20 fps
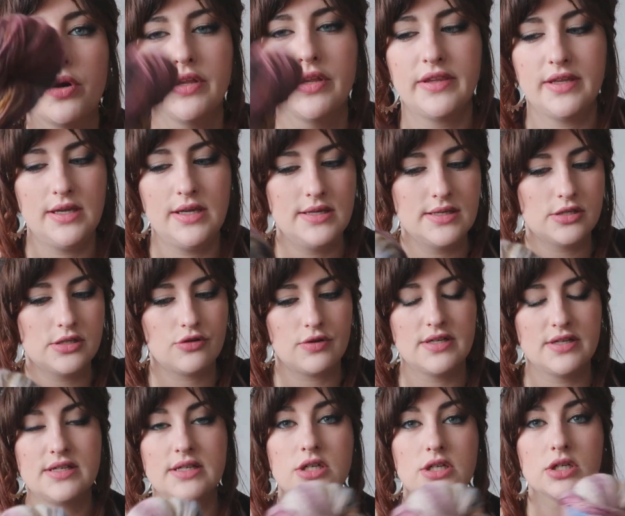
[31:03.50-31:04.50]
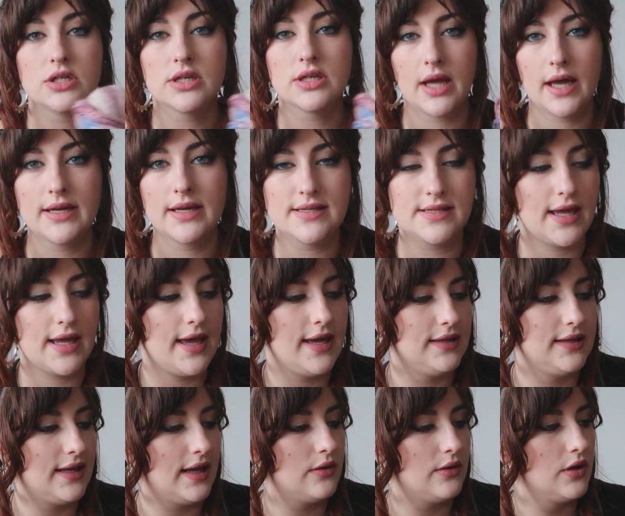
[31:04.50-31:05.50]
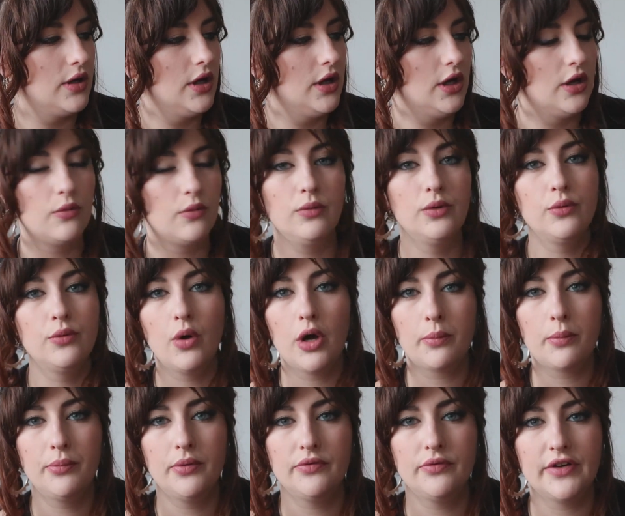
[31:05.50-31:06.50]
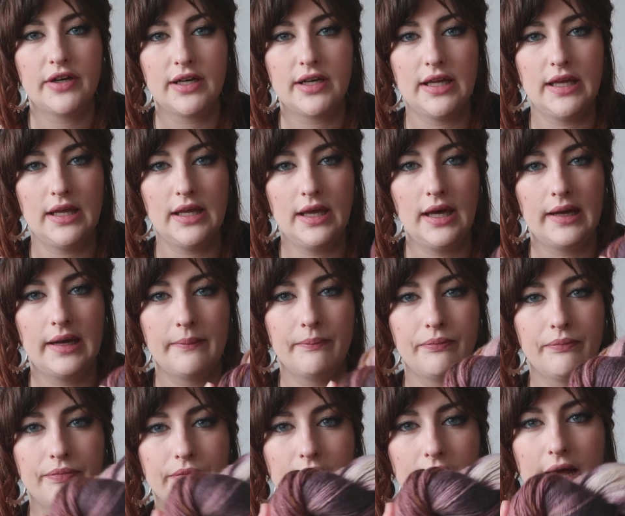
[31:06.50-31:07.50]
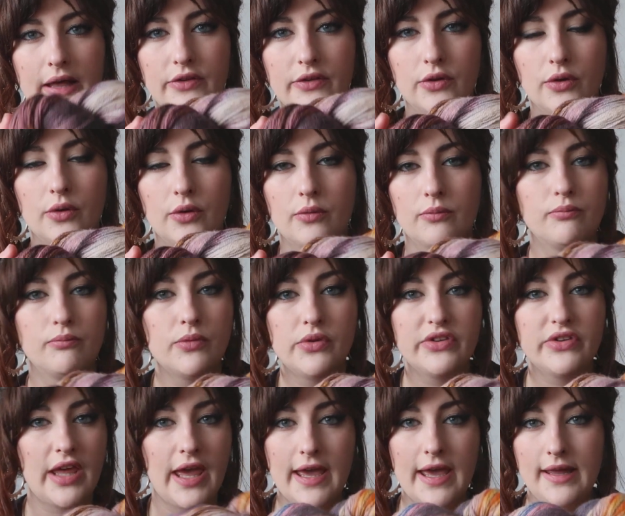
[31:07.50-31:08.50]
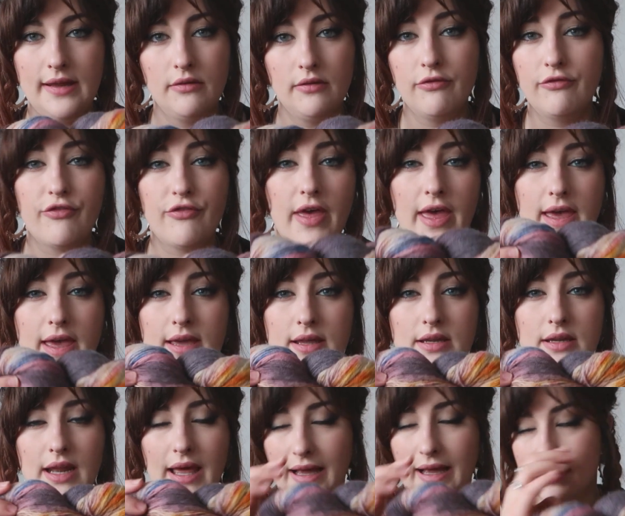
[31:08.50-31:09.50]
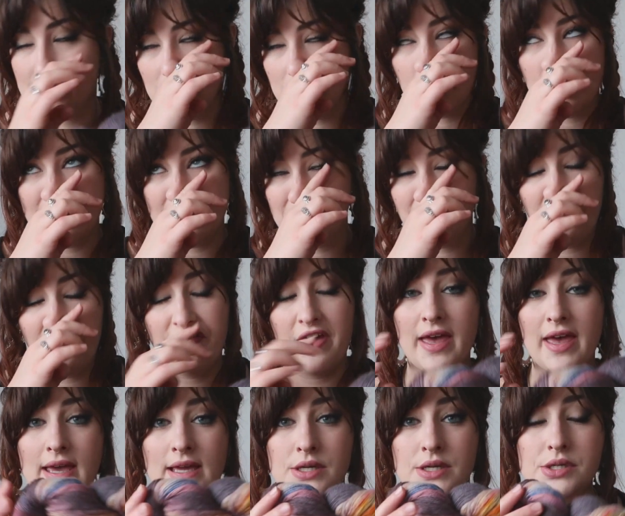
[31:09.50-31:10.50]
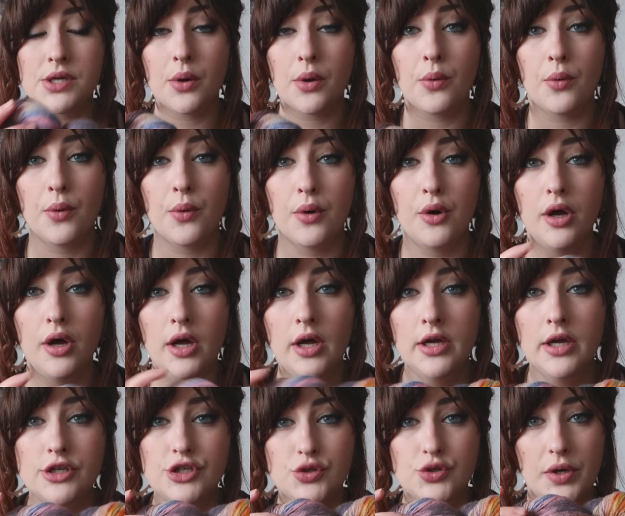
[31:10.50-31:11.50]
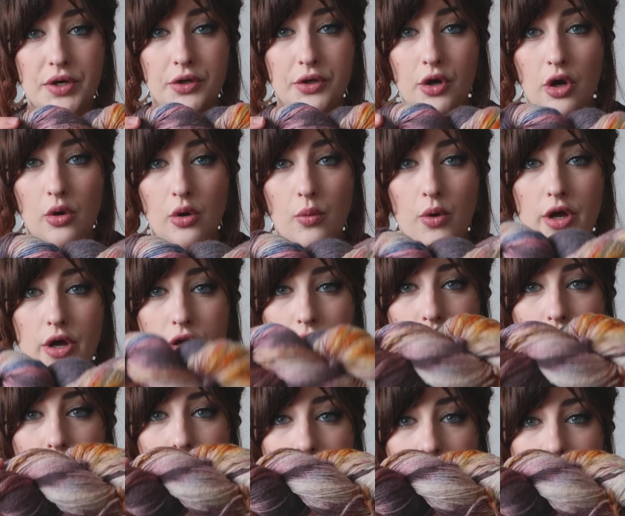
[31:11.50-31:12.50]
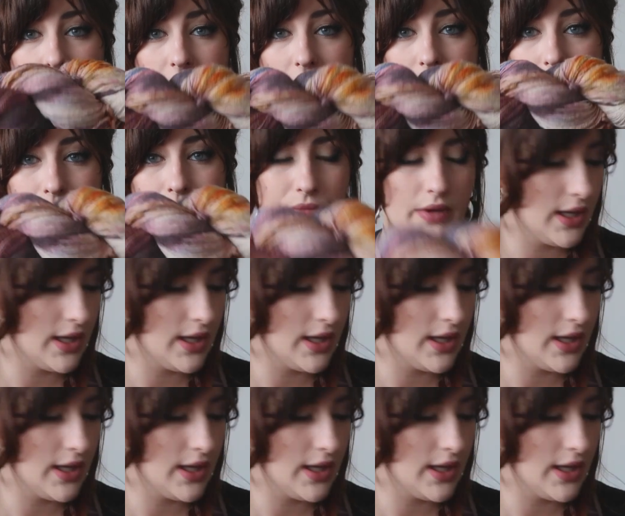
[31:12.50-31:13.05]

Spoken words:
one of these transition kind of skein that would work perfectly as a skein fade, like sorry, as a fade or straight color work, or all of this.